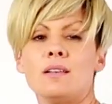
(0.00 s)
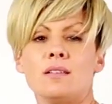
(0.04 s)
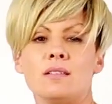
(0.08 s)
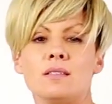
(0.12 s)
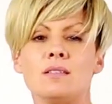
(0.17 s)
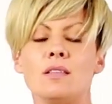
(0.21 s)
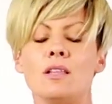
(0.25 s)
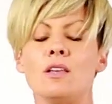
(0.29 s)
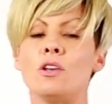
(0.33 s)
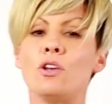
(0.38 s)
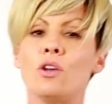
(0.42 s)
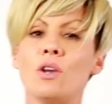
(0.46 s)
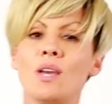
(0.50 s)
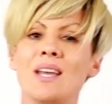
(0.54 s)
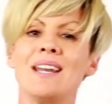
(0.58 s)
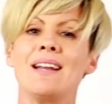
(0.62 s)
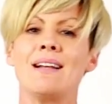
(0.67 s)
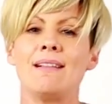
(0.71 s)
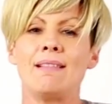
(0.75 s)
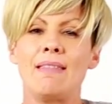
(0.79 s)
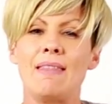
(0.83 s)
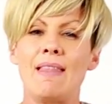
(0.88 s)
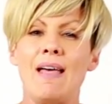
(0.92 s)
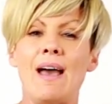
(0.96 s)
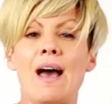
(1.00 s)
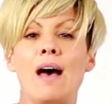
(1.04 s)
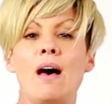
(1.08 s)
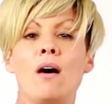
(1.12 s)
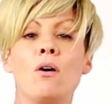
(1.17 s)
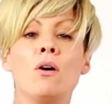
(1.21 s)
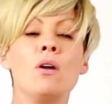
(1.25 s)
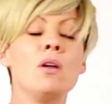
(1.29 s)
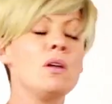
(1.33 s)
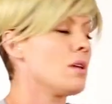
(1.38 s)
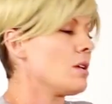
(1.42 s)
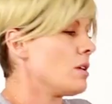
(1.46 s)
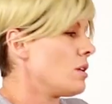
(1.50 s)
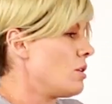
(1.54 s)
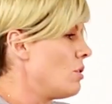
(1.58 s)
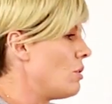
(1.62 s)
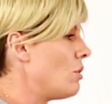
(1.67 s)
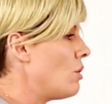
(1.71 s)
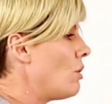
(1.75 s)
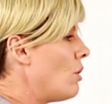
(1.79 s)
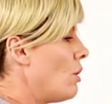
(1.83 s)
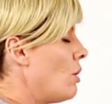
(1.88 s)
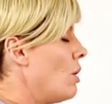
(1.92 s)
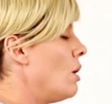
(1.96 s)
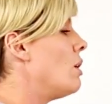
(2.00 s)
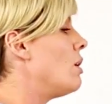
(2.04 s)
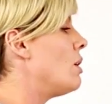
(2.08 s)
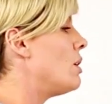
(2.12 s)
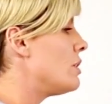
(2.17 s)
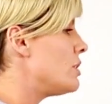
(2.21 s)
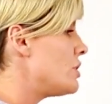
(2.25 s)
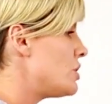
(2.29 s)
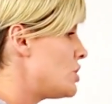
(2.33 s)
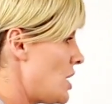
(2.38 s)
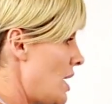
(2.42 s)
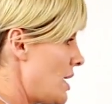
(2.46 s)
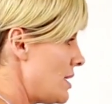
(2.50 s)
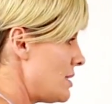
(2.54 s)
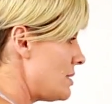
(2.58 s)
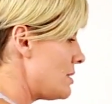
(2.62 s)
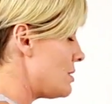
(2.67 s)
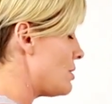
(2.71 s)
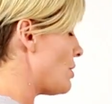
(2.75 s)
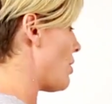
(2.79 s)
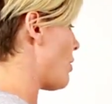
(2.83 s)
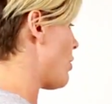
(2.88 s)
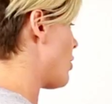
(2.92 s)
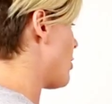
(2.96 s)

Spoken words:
so that you can allow your chest to